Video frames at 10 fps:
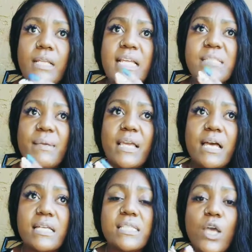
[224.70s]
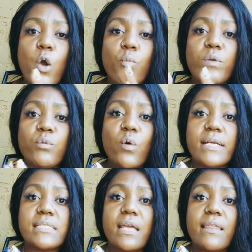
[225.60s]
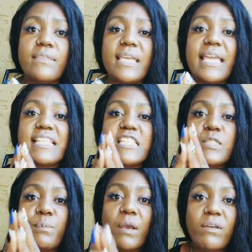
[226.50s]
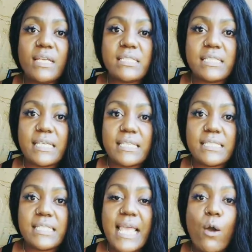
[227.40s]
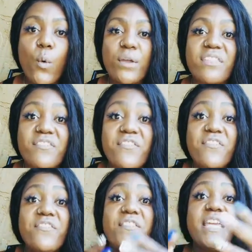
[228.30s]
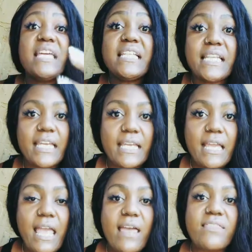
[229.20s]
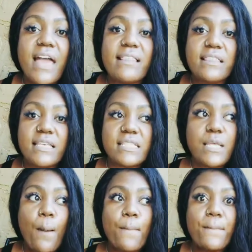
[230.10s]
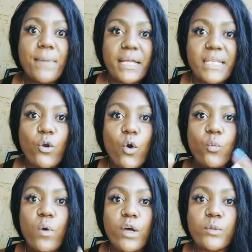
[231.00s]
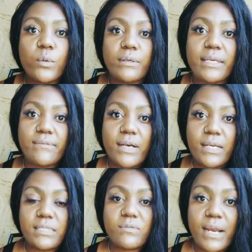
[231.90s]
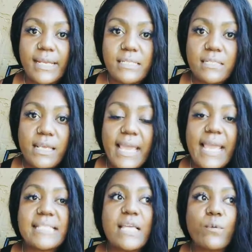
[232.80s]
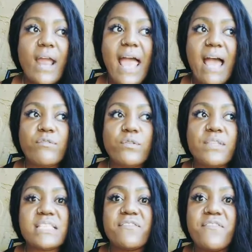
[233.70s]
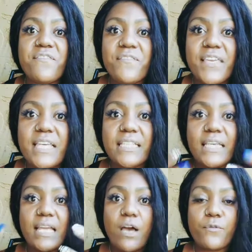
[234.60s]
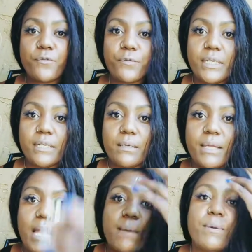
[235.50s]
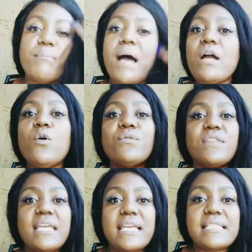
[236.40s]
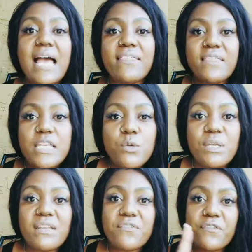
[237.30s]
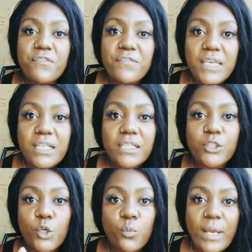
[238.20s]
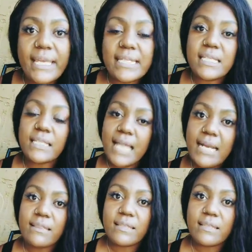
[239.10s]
is because we want the experiences or the feeling that this money or wealth will give us, right? It's like we're after this feeling of freedom. But my whole thing is, I think you can feel your way into a lot of